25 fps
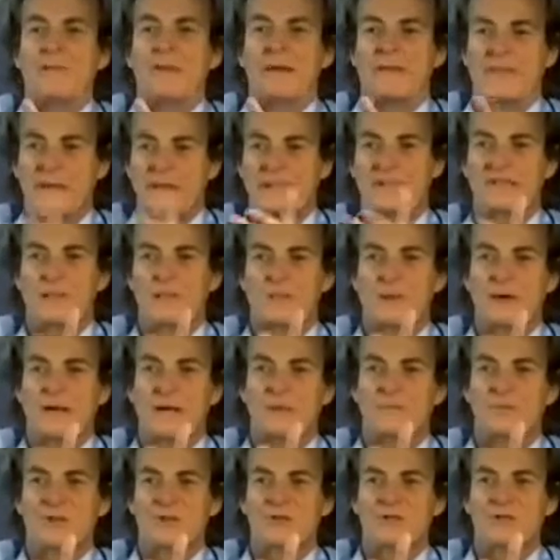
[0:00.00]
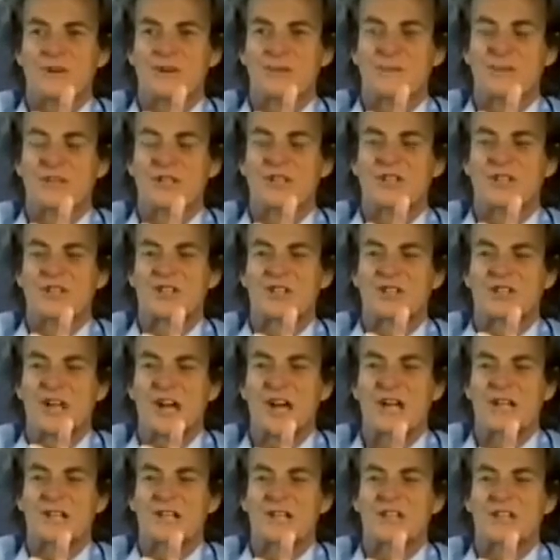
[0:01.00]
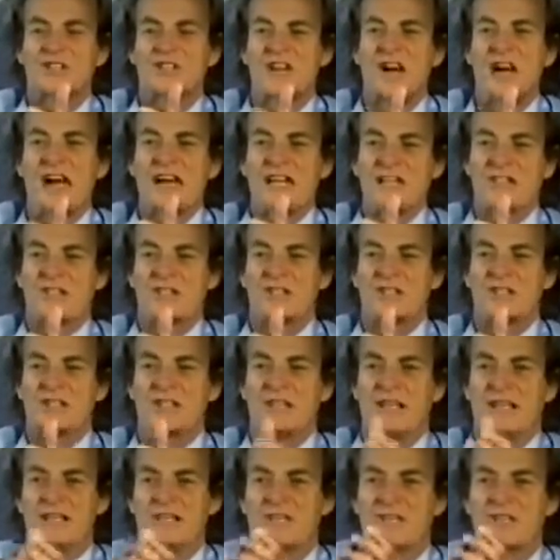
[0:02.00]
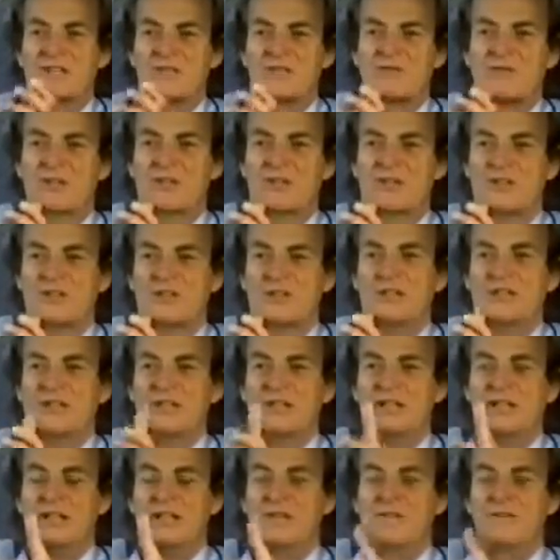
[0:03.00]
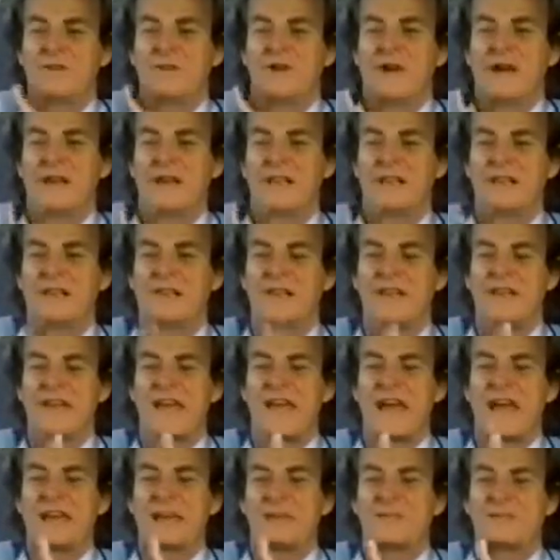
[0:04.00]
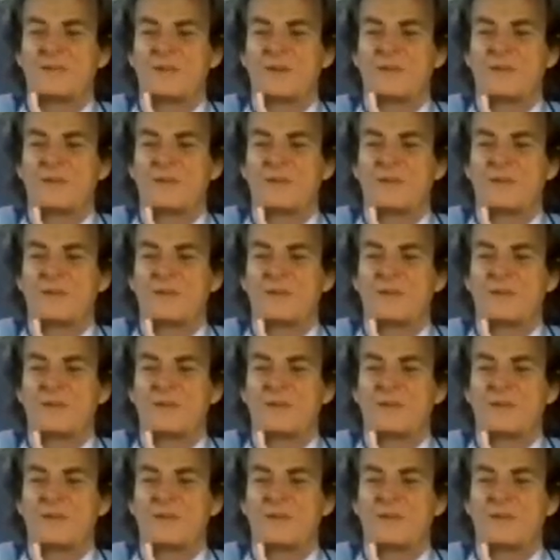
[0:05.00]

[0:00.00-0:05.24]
And that's what I'm describing as a solid. It's ice. It has a structure. If you held the atoms